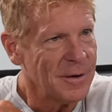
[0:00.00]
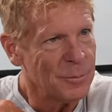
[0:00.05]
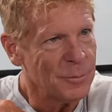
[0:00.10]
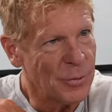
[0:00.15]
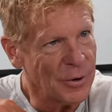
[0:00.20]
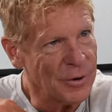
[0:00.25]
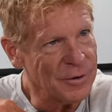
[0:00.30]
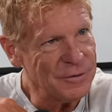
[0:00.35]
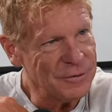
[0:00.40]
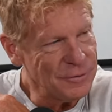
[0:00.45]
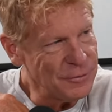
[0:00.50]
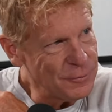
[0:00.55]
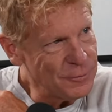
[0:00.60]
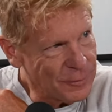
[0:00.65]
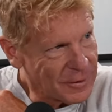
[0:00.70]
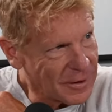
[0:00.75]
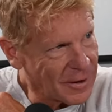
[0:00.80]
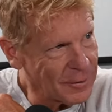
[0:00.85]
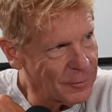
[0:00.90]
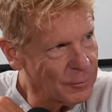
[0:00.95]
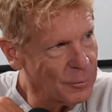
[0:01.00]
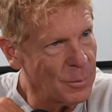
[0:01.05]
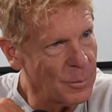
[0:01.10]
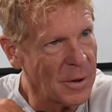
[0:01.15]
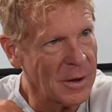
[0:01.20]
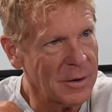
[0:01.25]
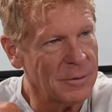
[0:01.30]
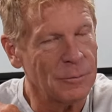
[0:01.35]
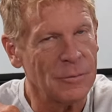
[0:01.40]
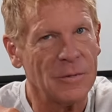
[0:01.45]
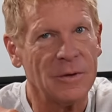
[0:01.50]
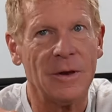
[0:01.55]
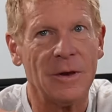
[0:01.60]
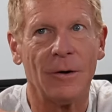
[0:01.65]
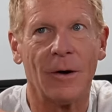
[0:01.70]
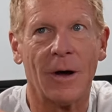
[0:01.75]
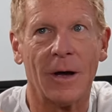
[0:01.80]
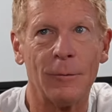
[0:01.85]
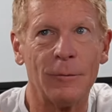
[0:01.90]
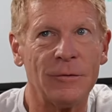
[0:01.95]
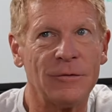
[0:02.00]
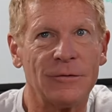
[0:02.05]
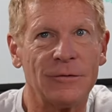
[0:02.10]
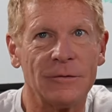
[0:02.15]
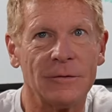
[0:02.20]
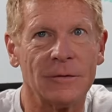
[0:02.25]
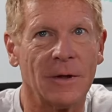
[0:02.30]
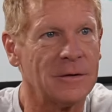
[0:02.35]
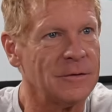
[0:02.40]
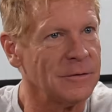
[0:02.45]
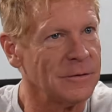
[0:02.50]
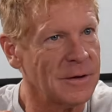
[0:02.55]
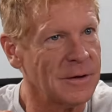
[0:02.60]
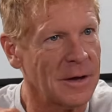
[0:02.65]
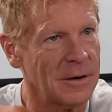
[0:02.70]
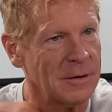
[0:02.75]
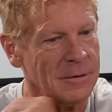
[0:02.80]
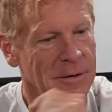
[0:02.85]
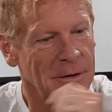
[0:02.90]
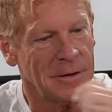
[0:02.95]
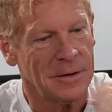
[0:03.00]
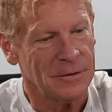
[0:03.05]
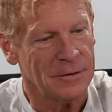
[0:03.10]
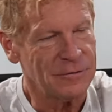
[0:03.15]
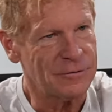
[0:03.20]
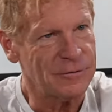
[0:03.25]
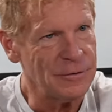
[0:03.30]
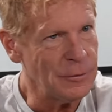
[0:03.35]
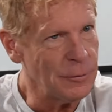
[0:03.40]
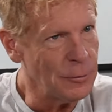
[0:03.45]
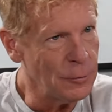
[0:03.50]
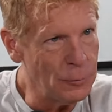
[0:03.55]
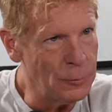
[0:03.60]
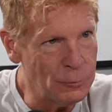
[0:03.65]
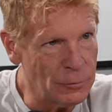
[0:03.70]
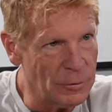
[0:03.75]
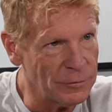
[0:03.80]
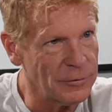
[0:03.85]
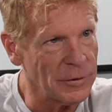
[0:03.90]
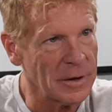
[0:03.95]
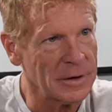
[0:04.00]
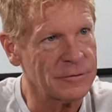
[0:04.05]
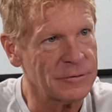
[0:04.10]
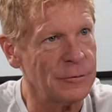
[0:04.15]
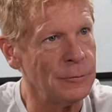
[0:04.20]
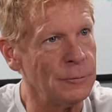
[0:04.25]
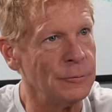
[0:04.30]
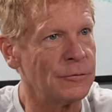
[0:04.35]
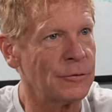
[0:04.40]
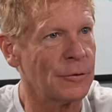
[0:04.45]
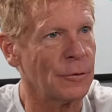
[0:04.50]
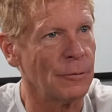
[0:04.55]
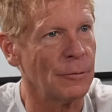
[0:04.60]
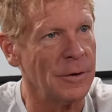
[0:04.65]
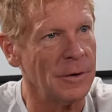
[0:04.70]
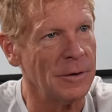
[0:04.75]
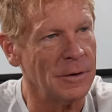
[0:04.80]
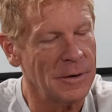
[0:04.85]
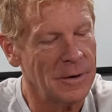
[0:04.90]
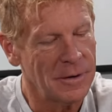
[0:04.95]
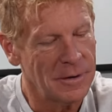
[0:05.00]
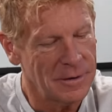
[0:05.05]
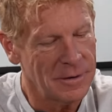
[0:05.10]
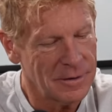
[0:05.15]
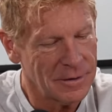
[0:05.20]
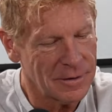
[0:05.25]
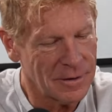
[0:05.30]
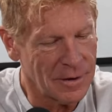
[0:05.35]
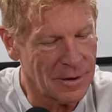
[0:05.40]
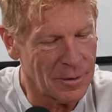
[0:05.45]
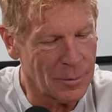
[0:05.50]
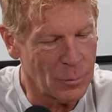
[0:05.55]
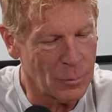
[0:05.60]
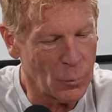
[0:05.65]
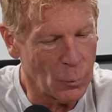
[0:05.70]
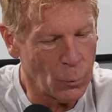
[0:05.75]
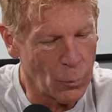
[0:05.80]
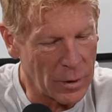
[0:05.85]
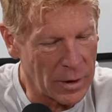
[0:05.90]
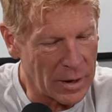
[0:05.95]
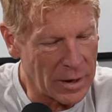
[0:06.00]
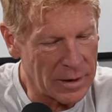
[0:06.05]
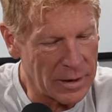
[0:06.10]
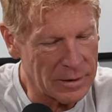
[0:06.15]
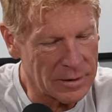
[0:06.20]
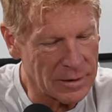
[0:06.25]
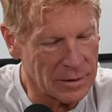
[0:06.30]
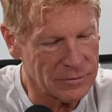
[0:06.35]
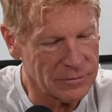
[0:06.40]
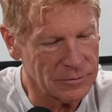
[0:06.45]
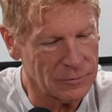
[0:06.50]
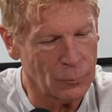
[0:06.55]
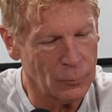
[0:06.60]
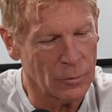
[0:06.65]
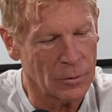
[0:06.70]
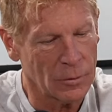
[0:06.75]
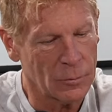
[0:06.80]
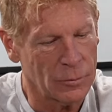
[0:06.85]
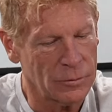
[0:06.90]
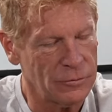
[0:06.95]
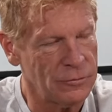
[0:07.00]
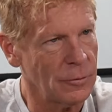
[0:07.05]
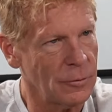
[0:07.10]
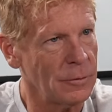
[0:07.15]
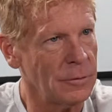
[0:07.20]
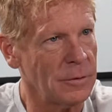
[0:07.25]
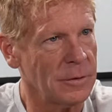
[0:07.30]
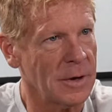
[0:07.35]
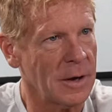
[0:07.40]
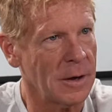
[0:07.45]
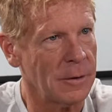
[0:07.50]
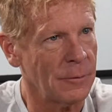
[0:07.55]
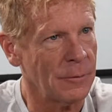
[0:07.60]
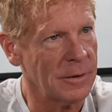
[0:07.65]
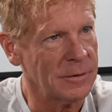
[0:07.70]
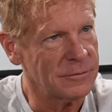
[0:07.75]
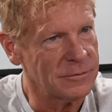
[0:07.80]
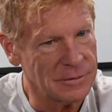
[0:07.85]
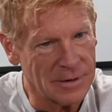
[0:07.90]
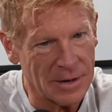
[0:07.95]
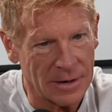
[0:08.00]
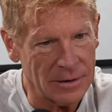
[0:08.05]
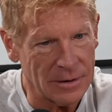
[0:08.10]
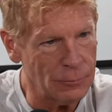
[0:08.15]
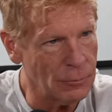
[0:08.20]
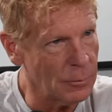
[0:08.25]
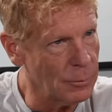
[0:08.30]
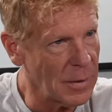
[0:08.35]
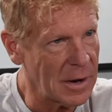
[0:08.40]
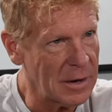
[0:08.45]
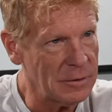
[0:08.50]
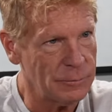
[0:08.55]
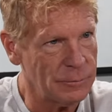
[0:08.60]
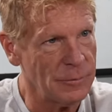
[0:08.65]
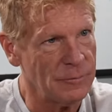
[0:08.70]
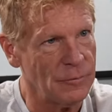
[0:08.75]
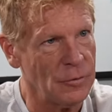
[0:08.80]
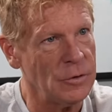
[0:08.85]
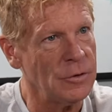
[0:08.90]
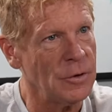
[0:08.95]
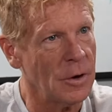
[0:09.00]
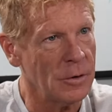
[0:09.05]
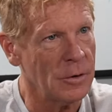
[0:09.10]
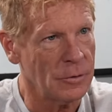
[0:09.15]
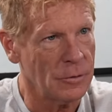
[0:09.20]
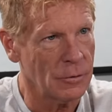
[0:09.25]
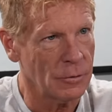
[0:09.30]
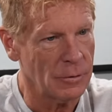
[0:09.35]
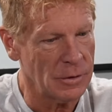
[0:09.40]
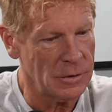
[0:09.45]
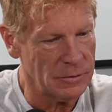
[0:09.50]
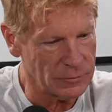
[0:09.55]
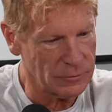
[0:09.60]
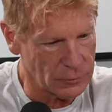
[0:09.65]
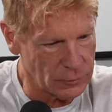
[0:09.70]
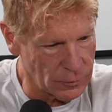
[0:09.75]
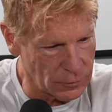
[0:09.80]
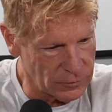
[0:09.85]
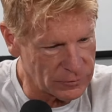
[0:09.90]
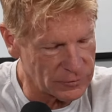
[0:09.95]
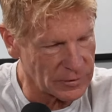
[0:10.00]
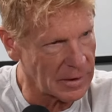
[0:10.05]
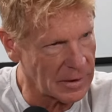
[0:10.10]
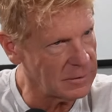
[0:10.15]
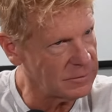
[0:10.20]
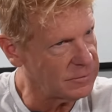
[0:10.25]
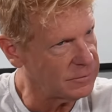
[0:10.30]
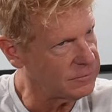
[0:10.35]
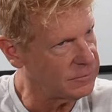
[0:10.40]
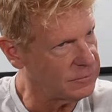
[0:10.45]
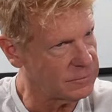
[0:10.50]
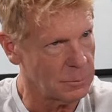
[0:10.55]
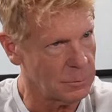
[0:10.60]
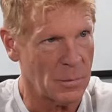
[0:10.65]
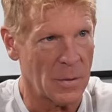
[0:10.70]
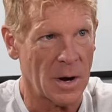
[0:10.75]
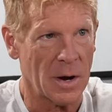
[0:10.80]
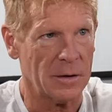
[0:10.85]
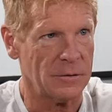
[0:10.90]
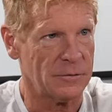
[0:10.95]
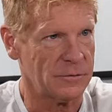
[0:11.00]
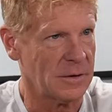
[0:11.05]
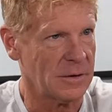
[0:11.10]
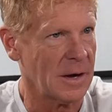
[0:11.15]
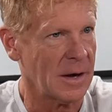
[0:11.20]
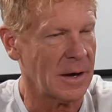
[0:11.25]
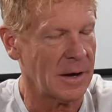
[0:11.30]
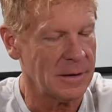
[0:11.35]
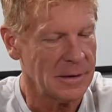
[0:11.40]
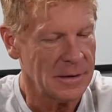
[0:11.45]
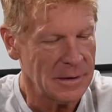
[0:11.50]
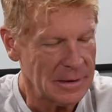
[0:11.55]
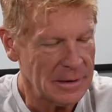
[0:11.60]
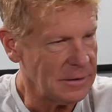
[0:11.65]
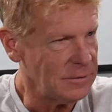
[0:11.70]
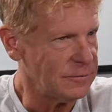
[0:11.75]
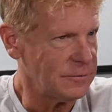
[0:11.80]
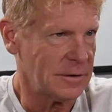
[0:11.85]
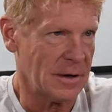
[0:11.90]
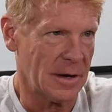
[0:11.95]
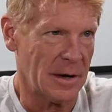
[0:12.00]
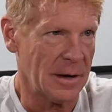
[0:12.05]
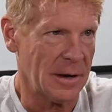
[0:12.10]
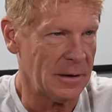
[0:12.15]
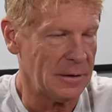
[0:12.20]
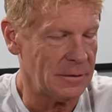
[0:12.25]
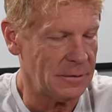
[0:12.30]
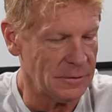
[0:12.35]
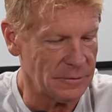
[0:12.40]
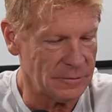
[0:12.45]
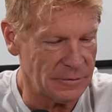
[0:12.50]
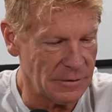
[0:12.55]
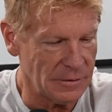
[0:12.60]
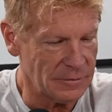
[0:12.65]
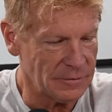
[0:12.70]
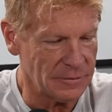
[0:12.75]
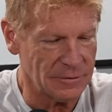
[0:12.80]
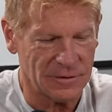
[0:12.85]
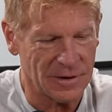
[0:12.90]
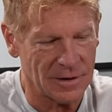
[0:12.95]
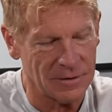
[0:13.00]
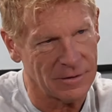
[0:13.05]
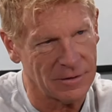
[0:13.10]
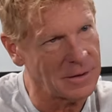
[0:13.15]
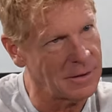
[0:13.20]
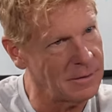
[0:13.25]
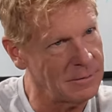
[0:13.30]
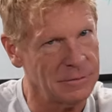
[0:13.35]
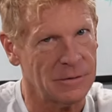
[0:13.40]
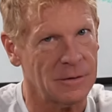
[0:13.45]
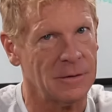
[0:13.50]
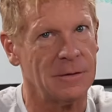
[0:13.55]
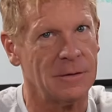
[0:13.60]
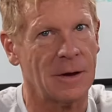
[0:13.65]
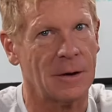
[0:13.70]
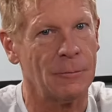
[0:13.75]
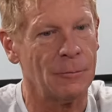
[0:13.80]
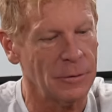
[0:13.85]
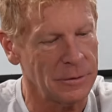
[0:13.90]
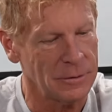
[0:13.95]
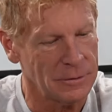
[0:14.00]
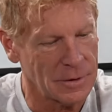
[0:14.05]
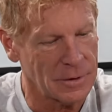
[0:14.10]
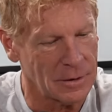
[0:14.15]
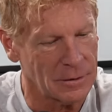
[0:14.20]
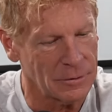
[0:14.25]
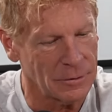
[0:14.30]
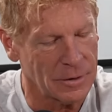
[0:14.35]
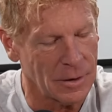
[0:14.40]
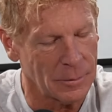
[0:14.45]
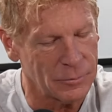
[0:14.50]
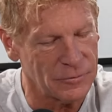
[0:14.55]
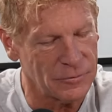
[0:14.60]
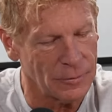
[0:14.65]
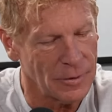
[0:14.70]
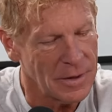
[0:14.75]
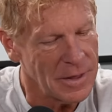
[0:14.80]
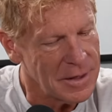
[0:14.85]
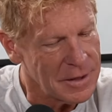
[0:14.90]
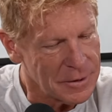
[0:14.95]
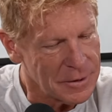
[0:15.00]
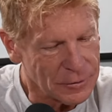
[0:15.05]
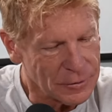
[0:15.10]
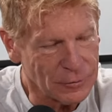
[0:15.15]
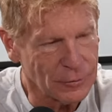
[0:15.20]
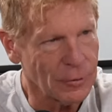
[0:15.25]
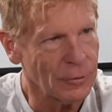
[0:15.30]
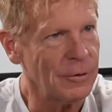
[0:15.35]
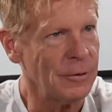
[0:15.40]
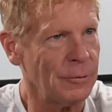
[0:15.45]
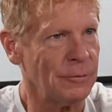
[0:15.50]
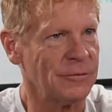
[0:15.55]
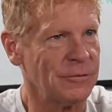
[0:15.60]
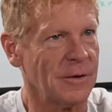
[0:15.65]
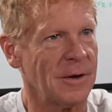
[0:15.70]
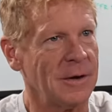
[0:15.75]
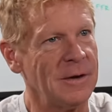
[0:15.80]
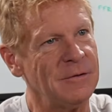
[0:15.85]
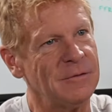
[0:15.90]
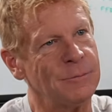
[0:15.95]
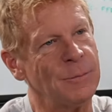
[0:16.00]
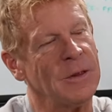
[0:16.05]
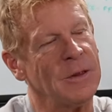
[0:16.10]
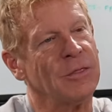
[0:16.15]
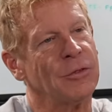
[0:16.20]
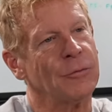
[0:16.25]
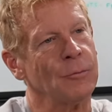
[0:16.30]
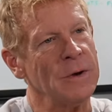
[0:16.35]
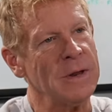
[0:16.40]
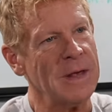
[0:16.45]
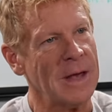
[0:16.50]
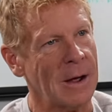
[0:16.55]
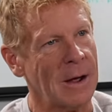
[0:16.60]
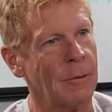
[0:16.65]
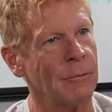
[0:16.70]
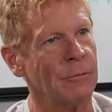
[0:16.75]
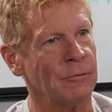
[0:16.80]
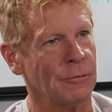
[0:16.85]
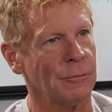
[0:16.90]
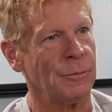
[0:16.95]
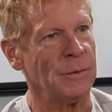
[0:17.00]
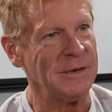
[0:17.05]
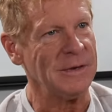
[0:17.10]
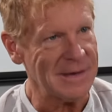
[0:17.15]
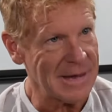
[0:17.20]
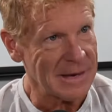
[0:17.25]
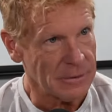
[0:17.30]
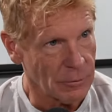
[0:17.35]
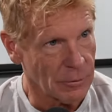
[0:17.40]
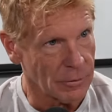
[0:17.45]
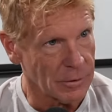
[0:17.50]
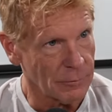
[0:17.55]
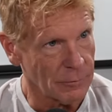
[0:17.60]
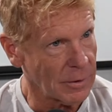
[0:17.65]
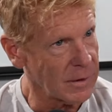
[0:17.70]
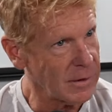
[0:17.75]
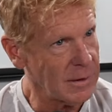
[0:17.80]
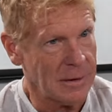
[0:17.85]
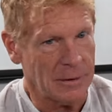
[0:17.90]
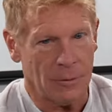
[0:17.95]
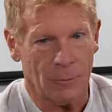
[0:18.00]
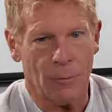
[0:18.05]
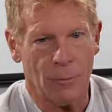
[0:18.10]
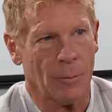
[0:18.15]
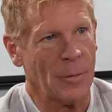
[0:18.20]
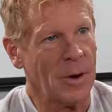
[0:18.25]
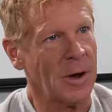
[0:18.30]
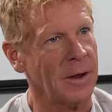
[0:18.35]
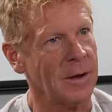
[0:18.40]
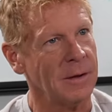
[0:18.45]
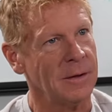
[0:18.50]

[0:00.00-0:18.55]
But you kind of remind, you know, I always like to kind of see who reflects whose career. When I got to work with Joey Logano, I said, God, he reminds me of a young Gurney. He's a good scientist. He's a modest guy. He's kind. He's decent. He's kind of the guy that I really kind of look up to. Gurney was like, he spent 3 hours with me. Dan Gurney, right? And who am I?